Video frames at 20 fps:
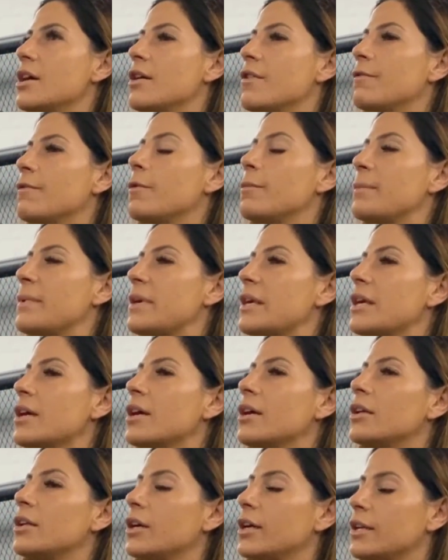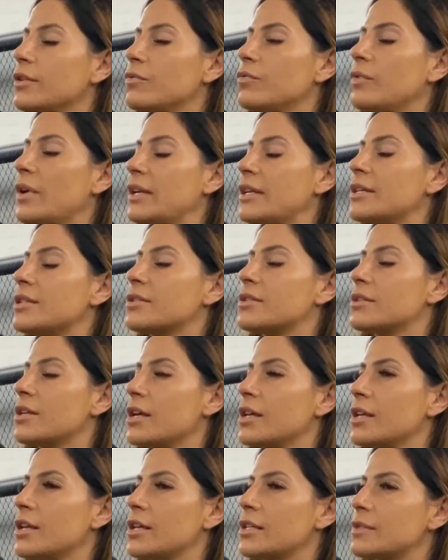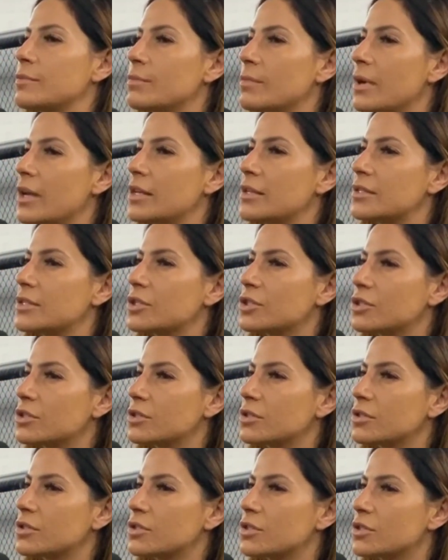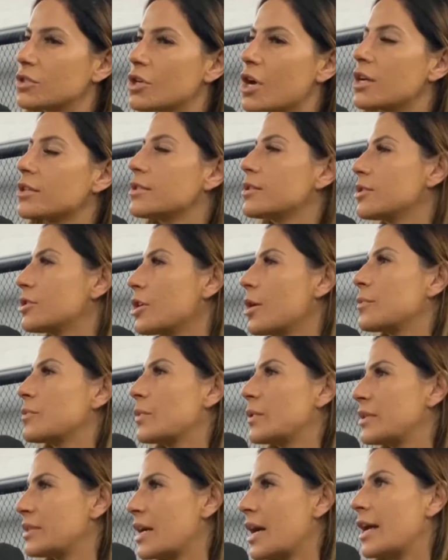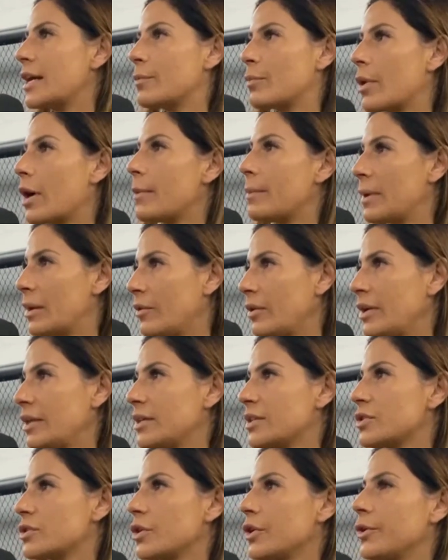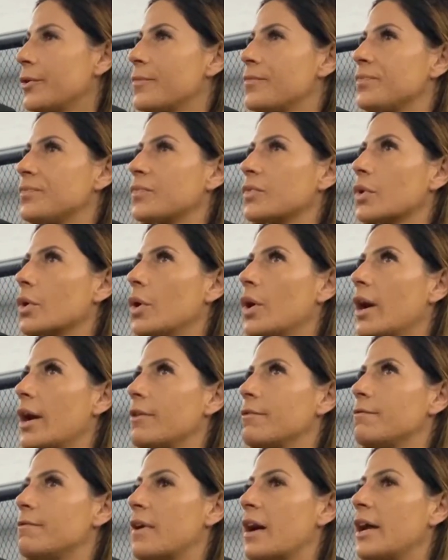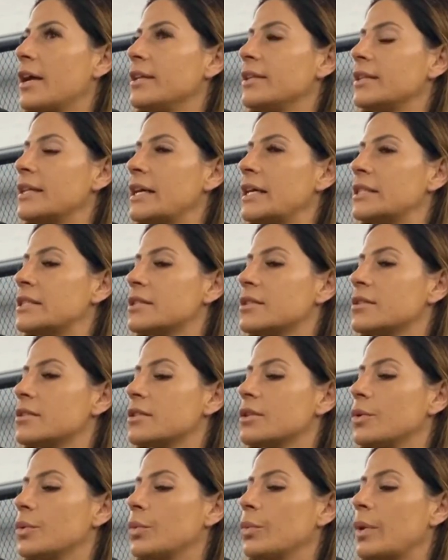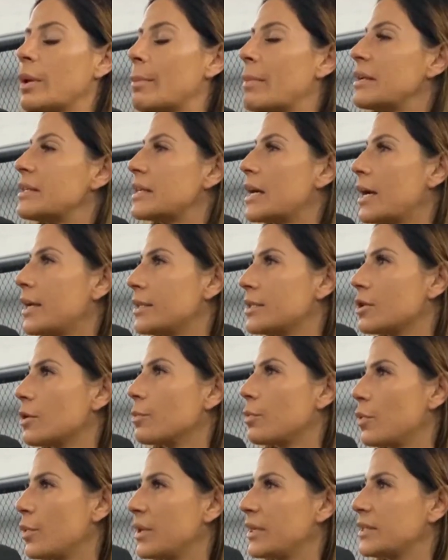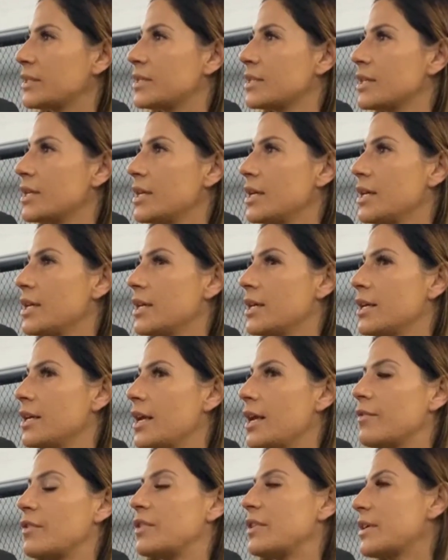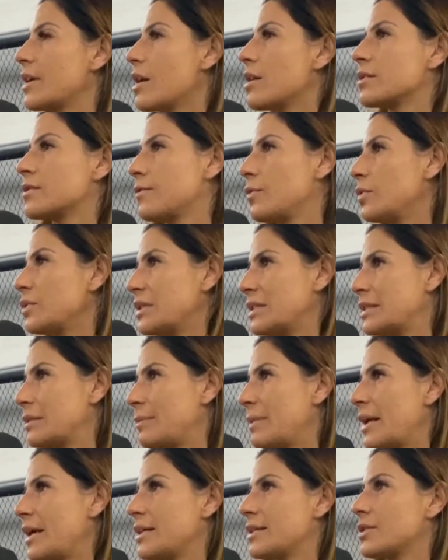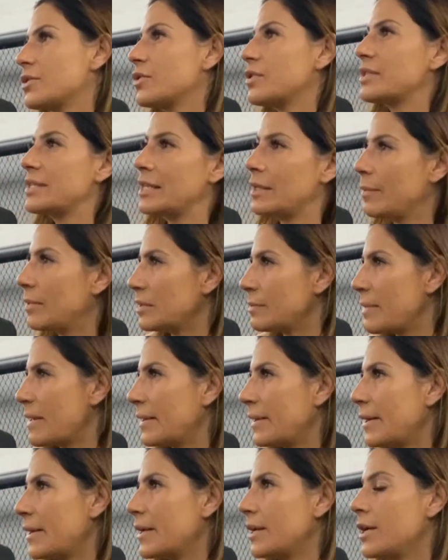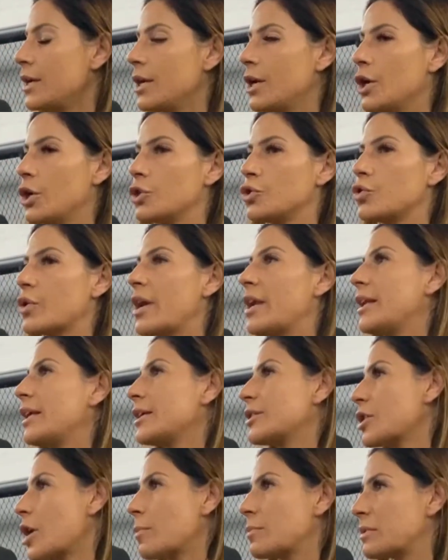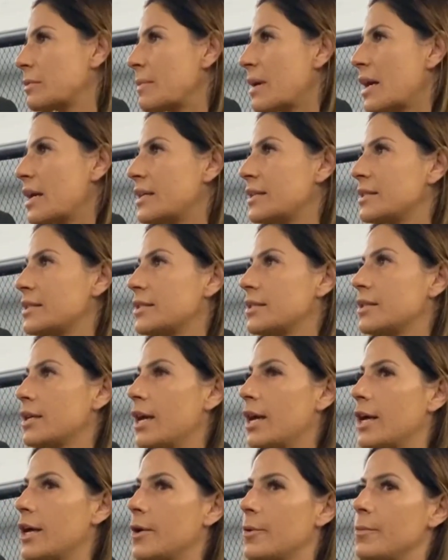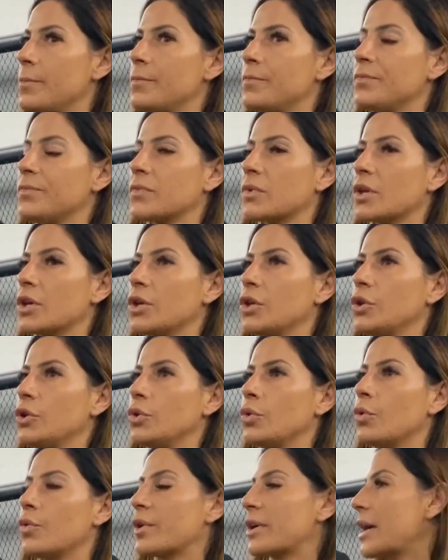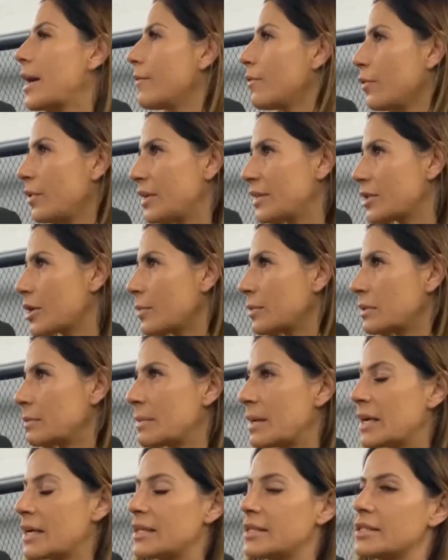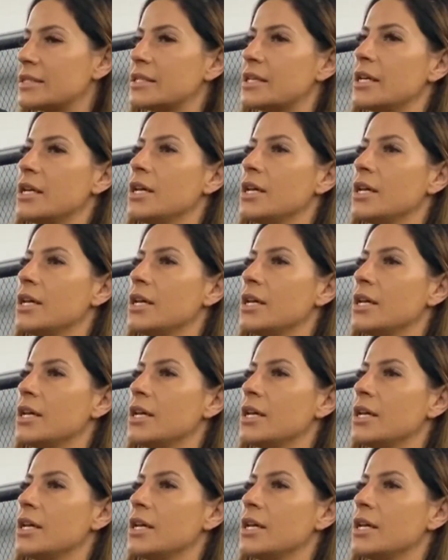for me, uh, it really, it's, it's starts and stops with diet primarily. So I find that when my diet's on point, everything else falls into place. So mm. sleep is better, training is optimized, um, your recovery is optimized.